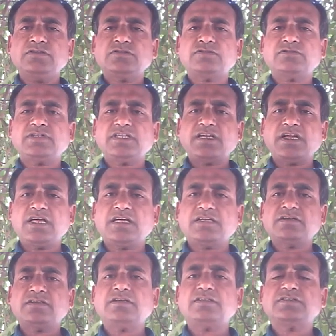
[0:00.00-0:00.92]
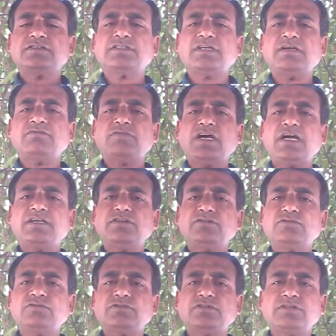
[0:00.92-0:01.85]
so there are some
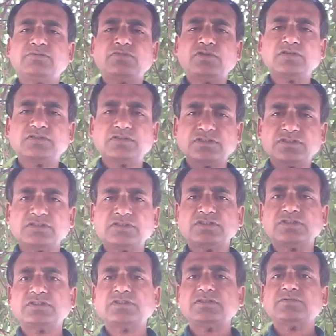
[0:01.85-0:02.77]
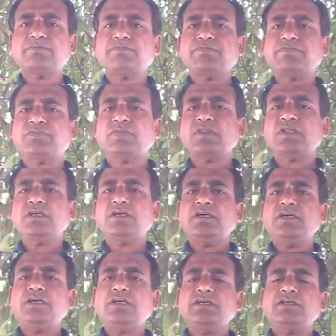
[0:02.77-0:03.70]
iron ore deposits.
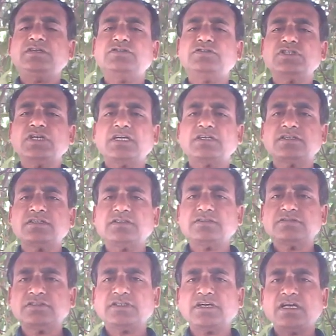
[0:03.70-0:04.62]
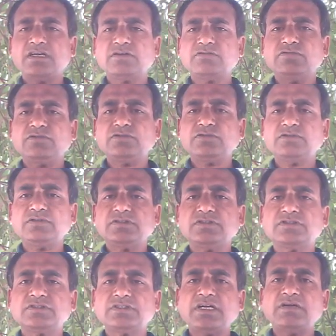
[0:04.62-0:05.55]
In Jharkhand, there are
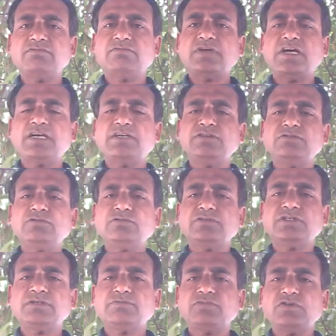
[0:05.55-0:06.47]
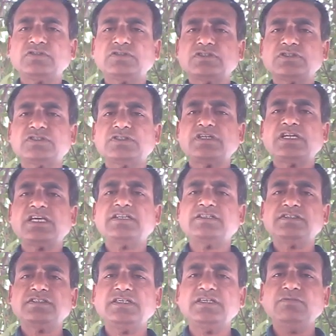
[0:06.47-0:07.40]
some iron ore deposits, like
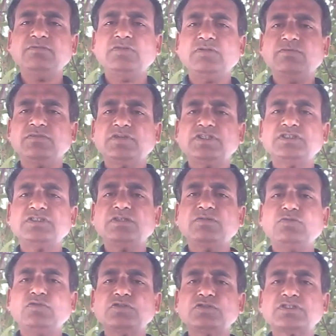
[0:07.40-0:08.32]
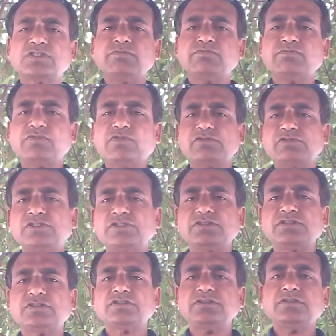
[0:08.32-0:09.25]
Singbam is the most
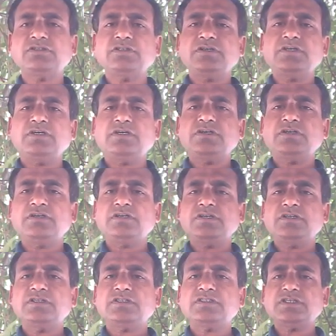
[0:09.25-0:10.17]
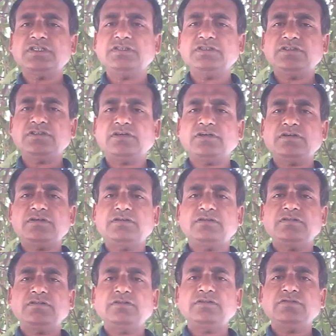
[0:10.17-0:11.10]
important center
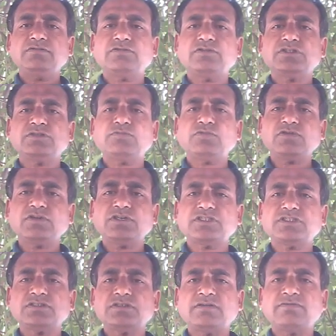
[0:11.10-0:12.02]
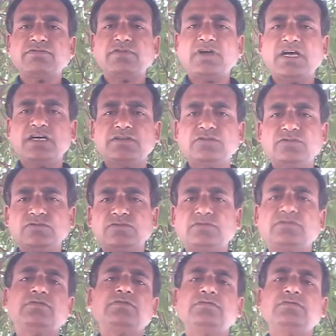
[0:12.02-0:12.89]
for the production of iron ore.